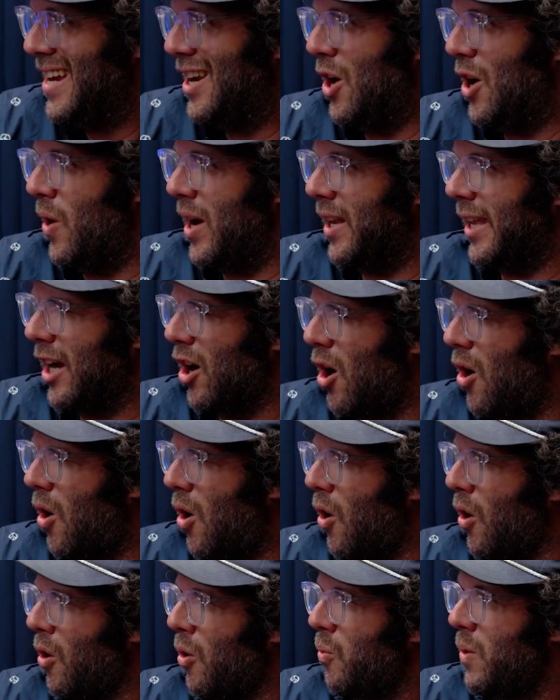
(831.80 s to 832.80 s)
And like,
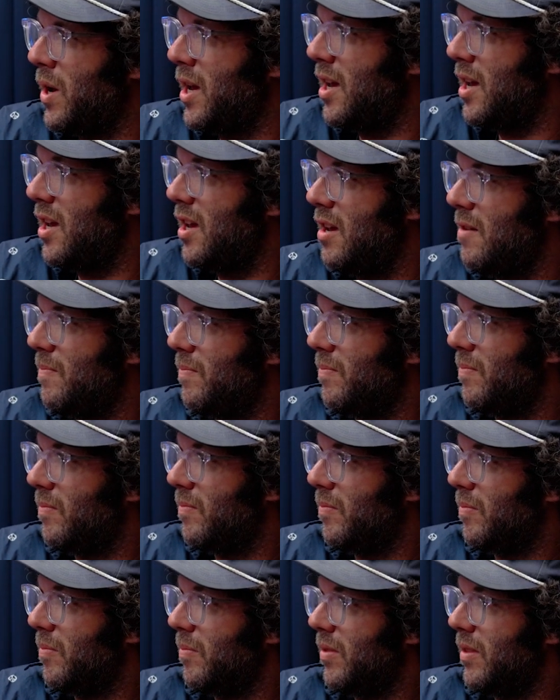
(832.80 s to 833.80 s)
are we?
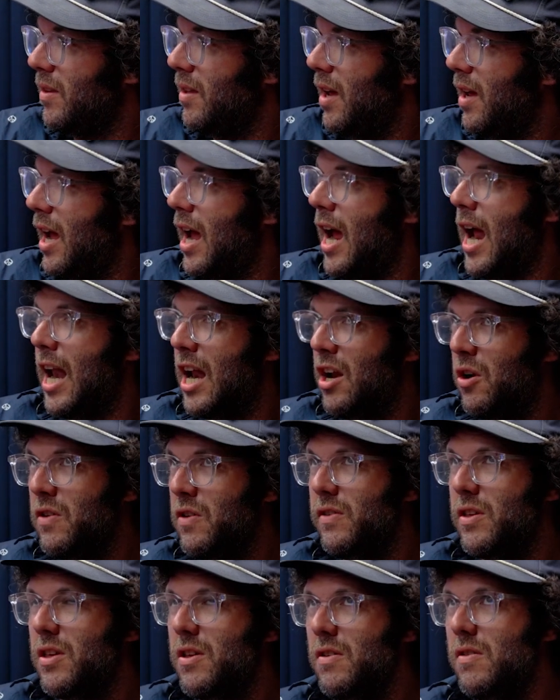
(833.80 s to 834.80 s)
And I know
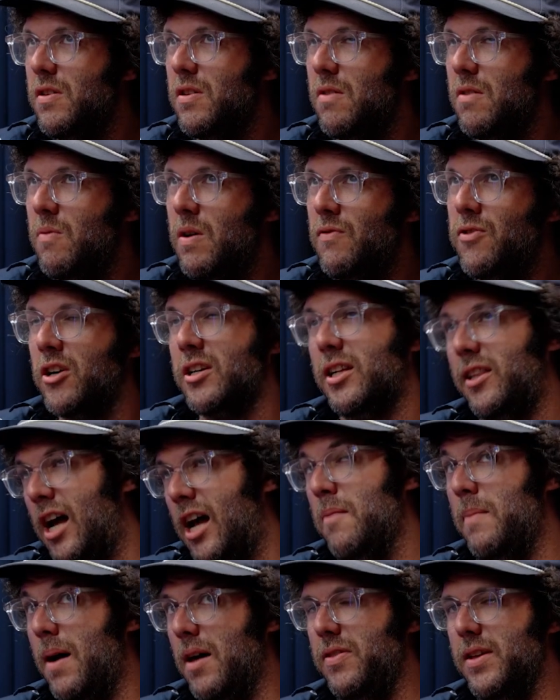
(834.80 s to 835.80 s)
we've talked a
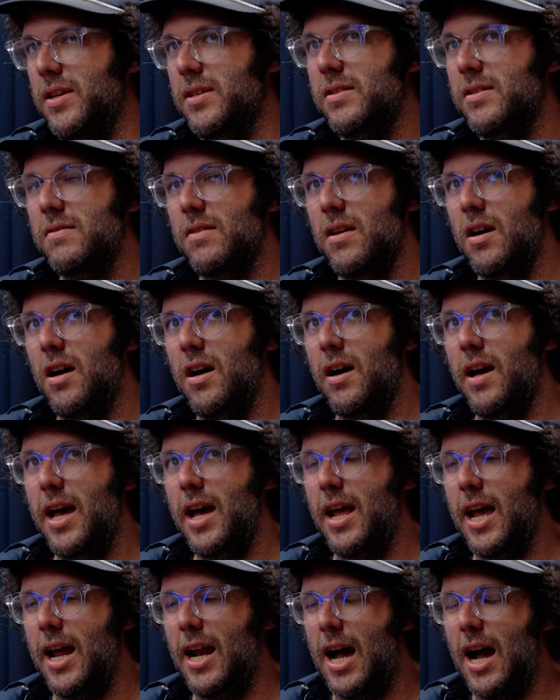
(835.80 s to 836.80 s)
lot about this,
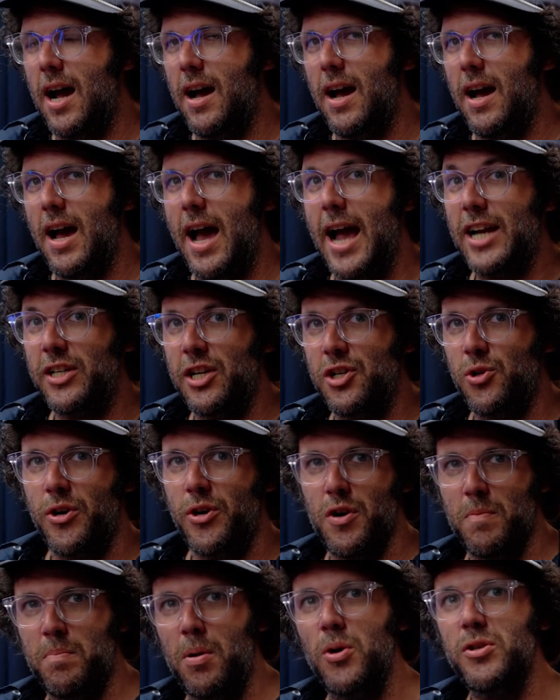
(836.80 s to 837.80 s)
and I actually
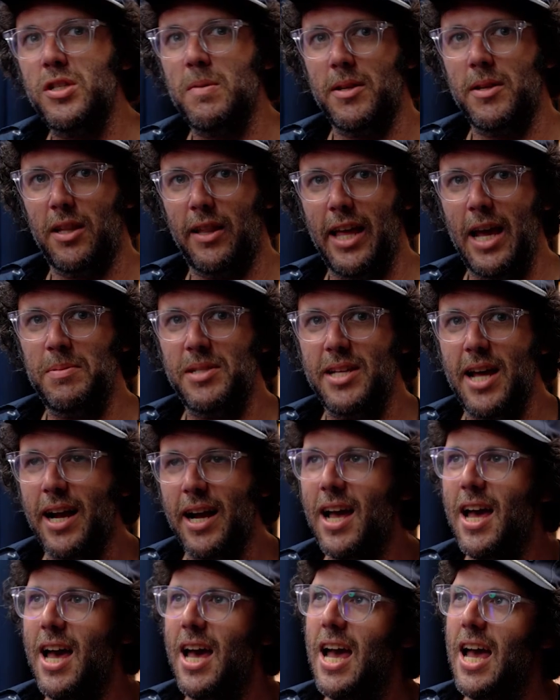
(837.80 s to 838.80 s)
enjoyed your post about the LAMP
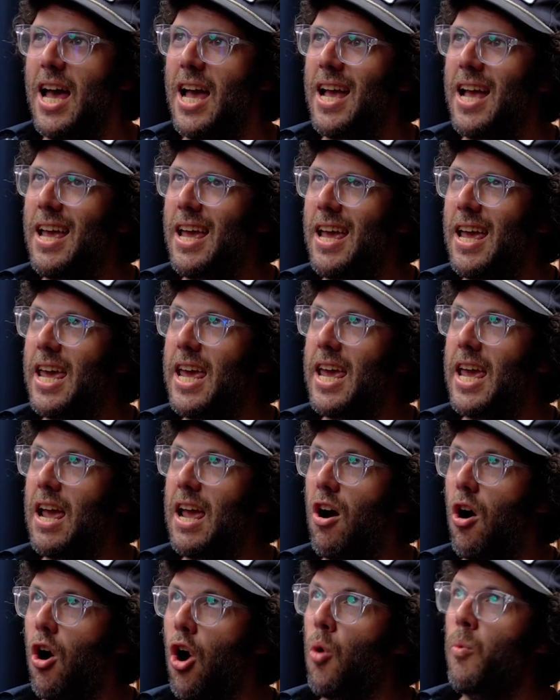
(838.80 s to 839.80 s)
stack.
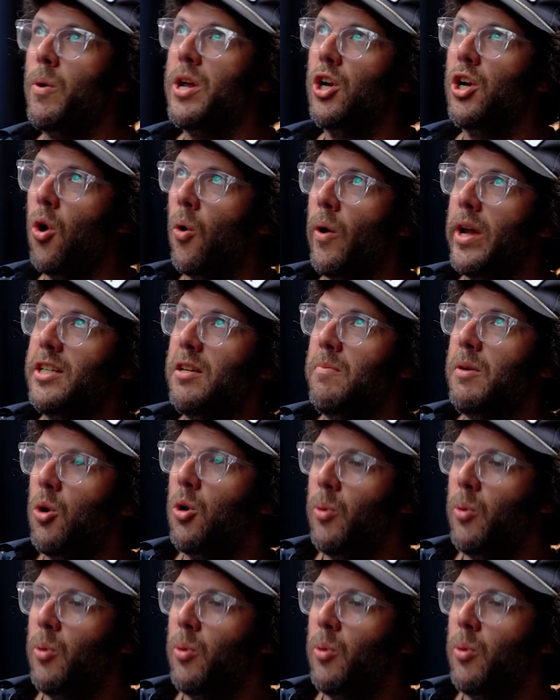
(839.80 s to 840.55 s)
Are we going to be